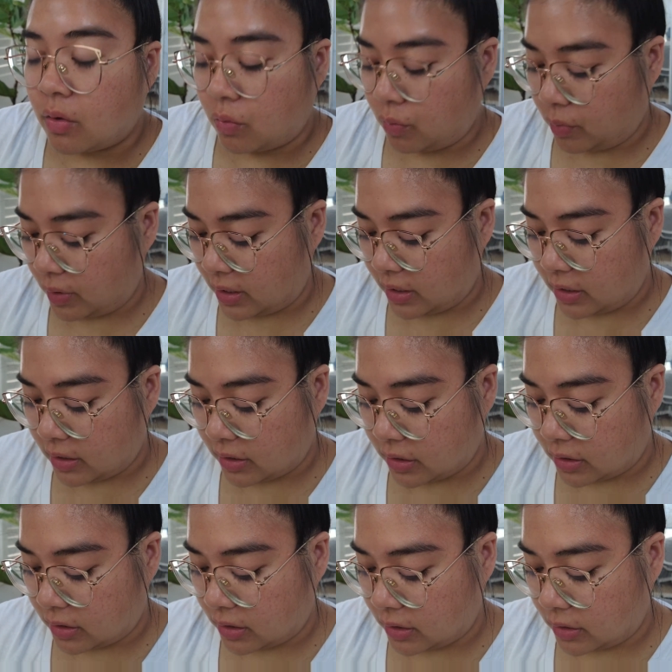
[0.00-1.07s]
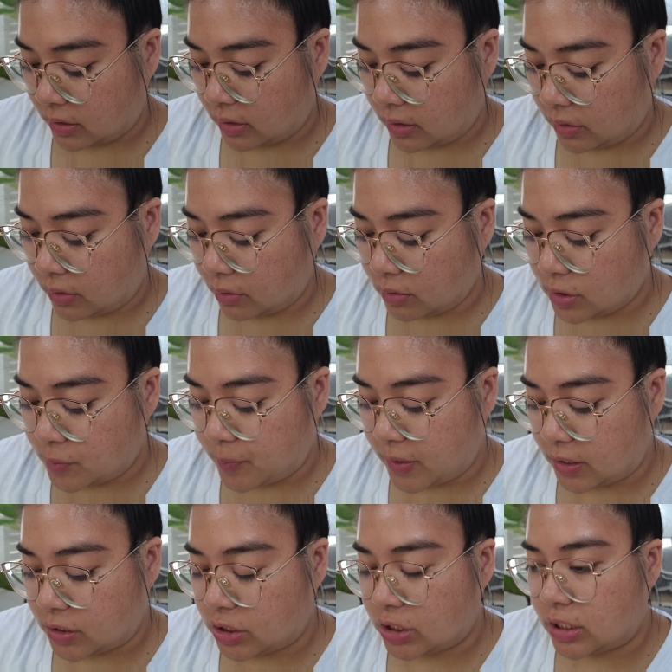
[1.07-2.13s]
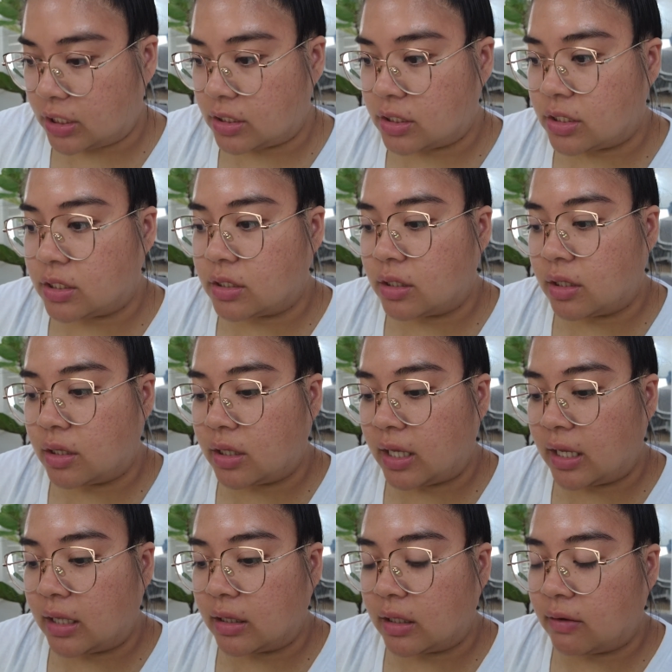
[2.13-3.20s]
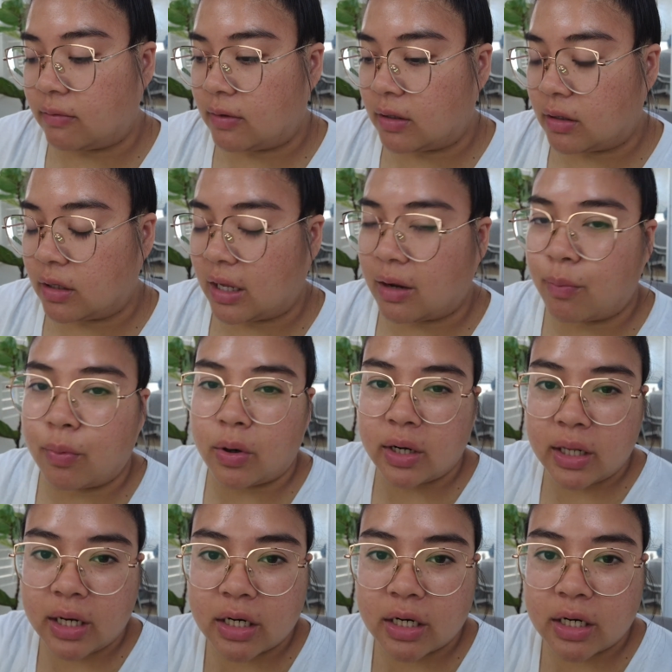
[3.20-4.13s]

with those patients, they live in, like, a boarding